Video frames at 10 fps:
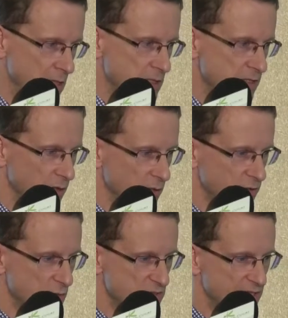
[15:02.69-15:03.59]
So
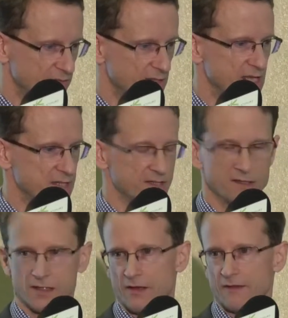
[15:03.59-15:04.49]
COM7 and 8
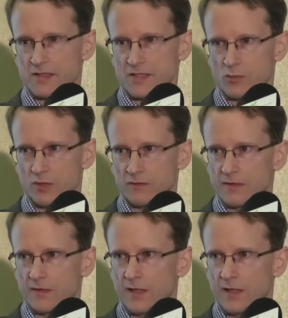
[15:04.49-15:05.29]
are now having to move